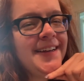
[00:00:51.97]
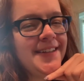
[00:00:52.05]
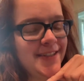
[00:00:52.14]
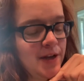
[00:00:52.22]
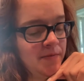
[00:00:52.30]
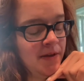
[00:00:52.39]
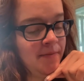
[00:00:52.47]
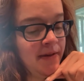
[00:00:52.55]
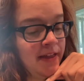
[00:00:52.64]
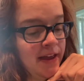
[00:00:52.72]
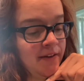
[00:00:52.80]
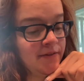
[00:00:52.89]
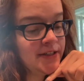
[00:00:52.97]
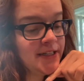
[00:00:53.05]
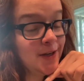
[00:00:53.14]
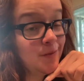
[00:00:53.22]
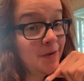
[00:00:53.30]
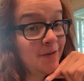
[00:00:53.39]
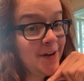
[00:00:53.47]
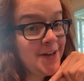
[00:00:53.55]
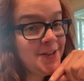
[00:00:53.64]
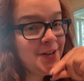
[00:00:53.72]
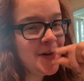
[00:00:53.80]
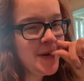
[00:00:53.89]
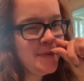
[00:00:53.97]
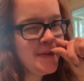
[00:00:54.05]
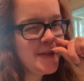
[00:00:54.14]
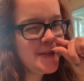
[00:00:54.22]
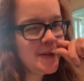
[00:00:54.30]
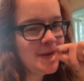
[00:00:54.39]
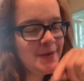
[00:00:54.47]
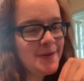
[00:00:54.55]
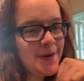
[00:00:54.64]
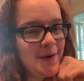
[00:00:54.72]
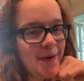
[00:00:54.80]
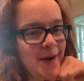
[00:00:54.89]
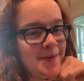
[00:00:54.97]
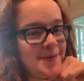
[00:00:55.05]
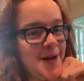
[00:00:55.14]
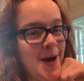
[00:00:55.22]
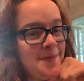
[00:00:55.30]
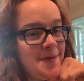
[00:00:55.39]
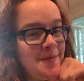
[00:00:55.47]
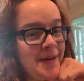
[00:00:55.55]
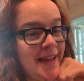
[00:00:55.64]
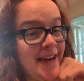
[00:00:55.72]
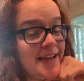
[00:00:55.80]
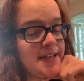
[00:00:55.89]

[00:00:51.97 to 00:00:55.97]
So I'm emailing every single professor and I'm this close to going up top and be like,